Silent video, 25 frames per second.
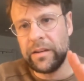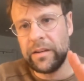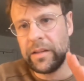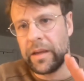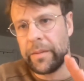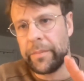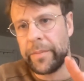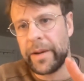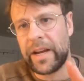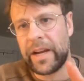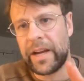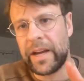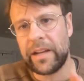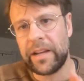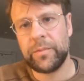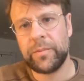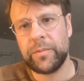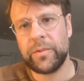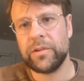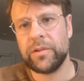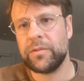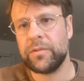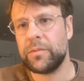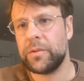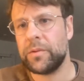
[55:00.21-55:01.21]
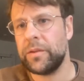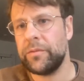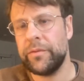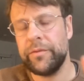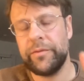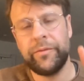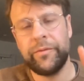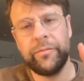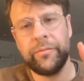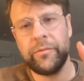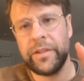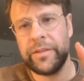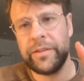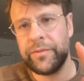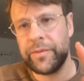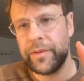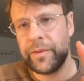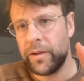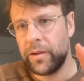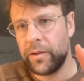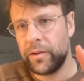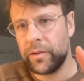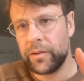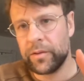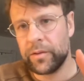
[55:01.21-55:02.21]
their passports were
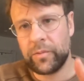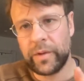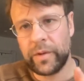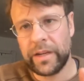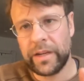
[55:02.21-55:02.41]
revoked,